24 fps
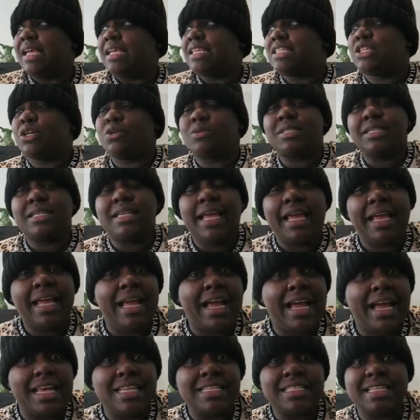So today,
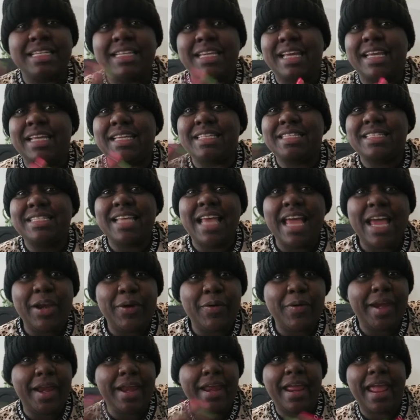guys, today is
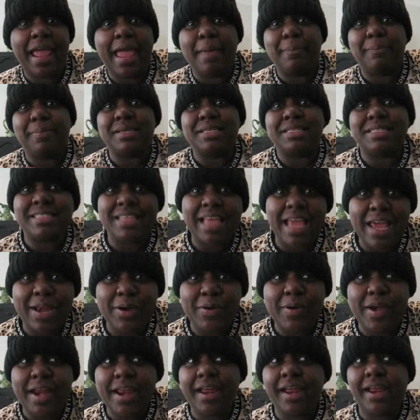Saturday. Happy
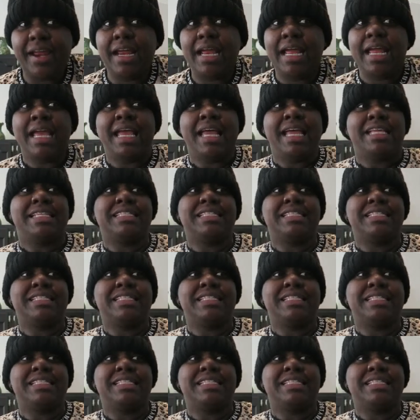Saturday.